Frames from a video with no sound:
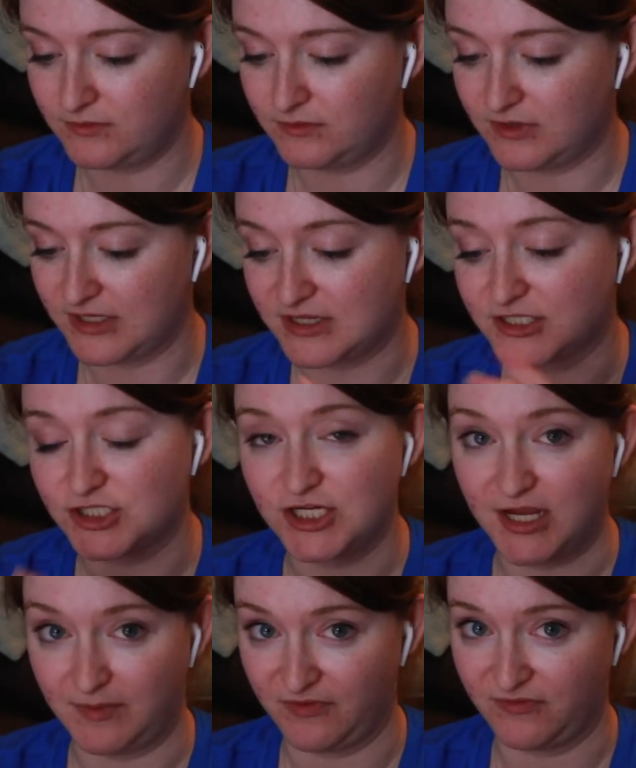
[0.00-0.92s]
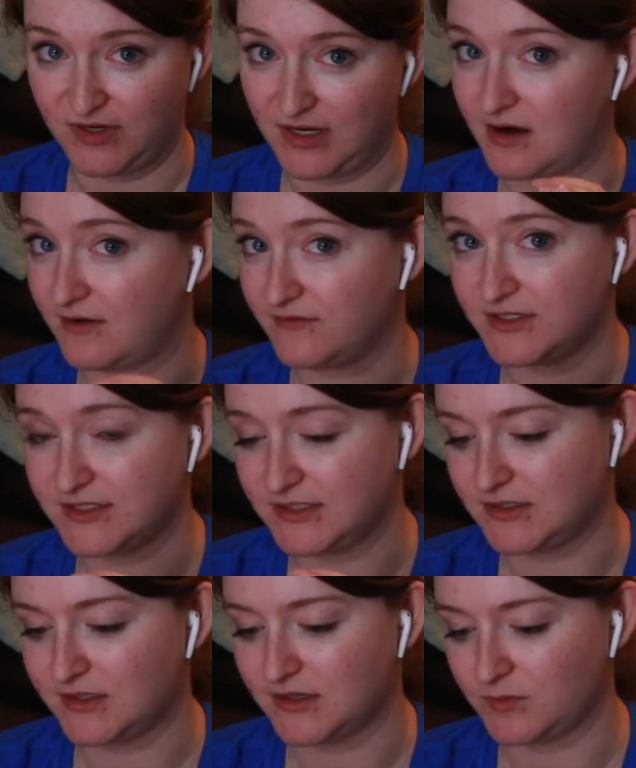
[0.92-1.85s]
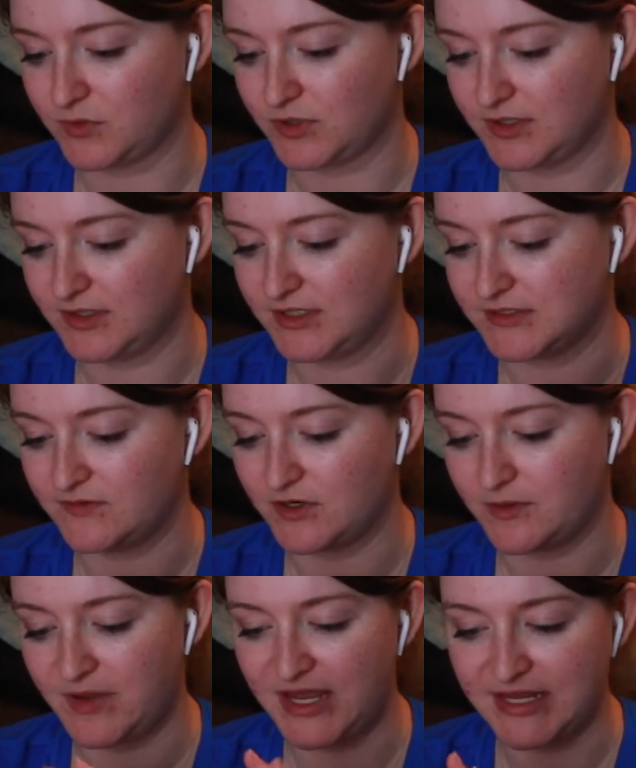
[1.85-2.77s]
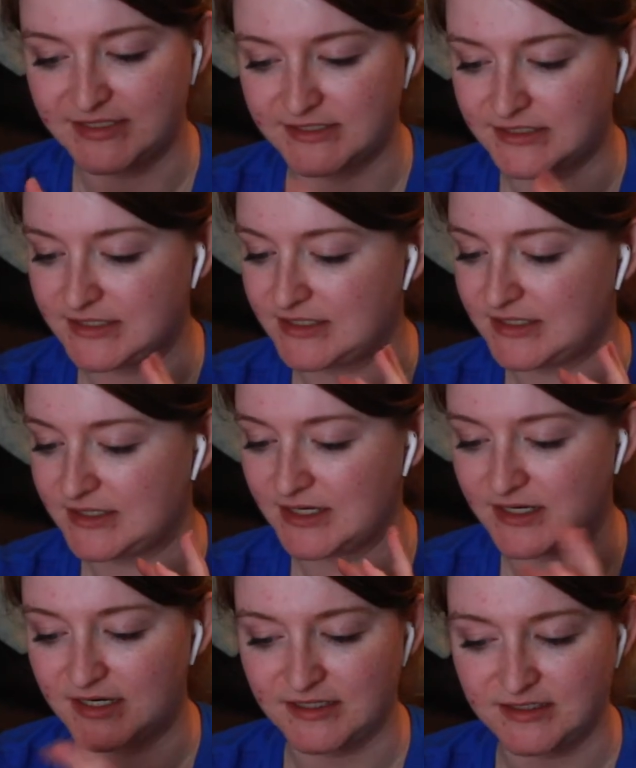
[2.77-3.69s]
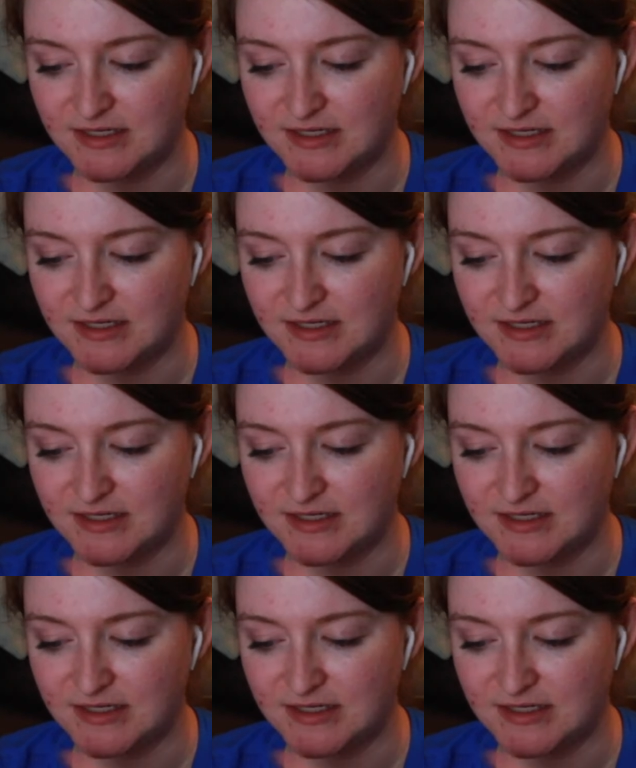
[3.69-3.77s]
I like the shape of it, obviously not the print. It's very paisley, and